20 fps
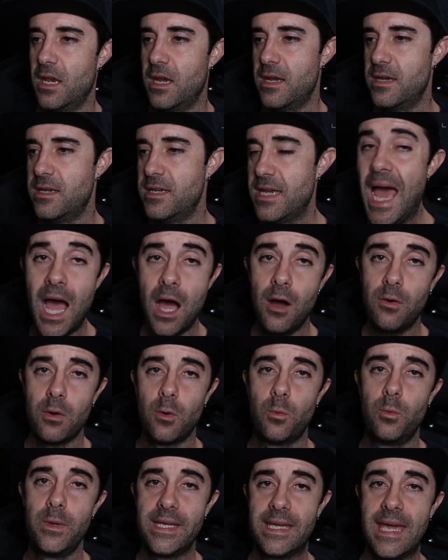Now
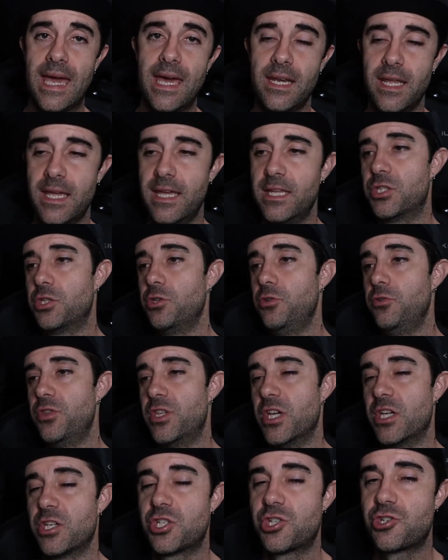we get into
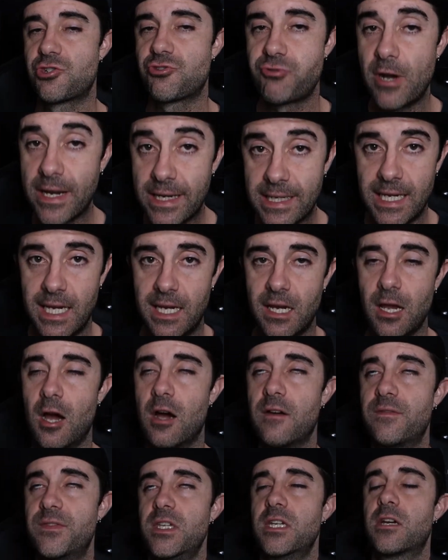the shrinking
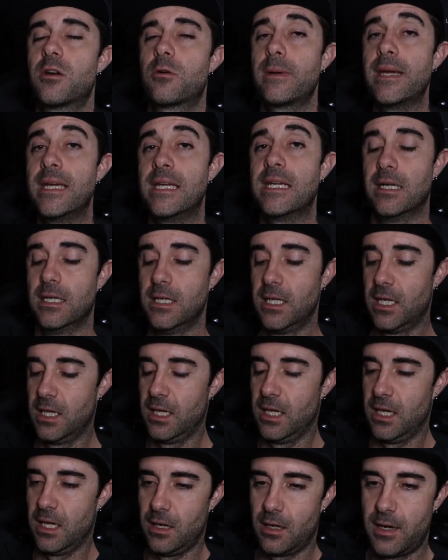of the arena.
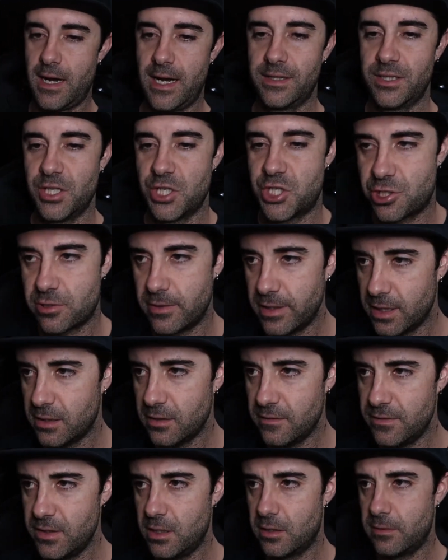All right, the shrink
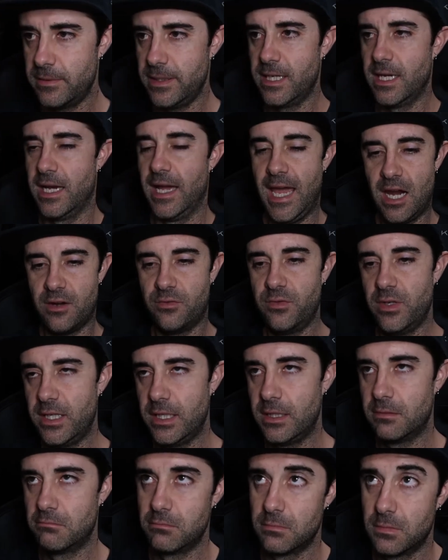of the arena,
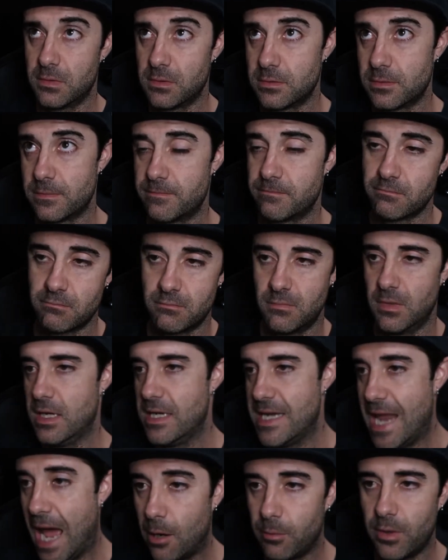every
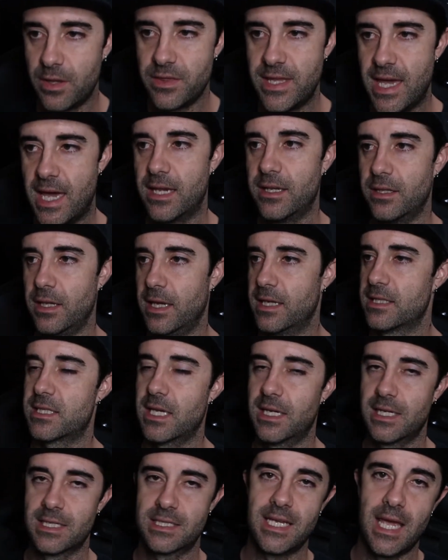now and then it's
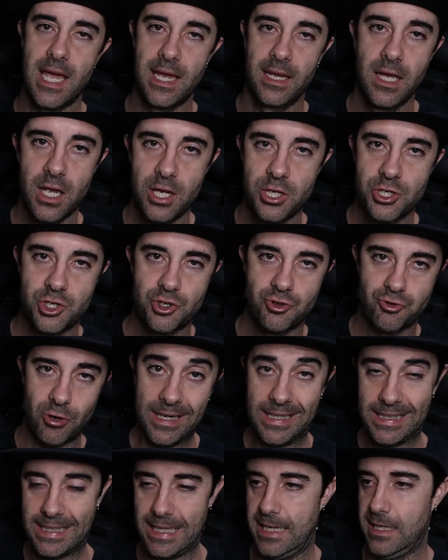gonna say
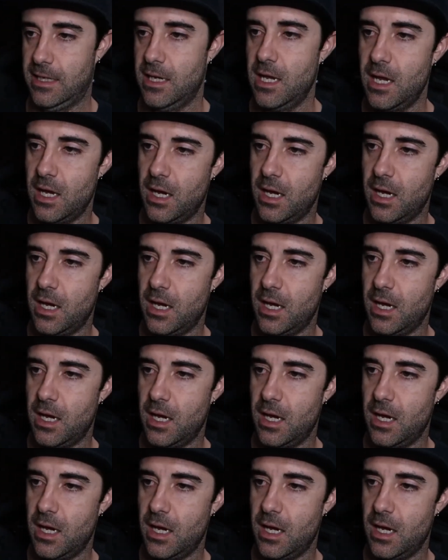shrinking.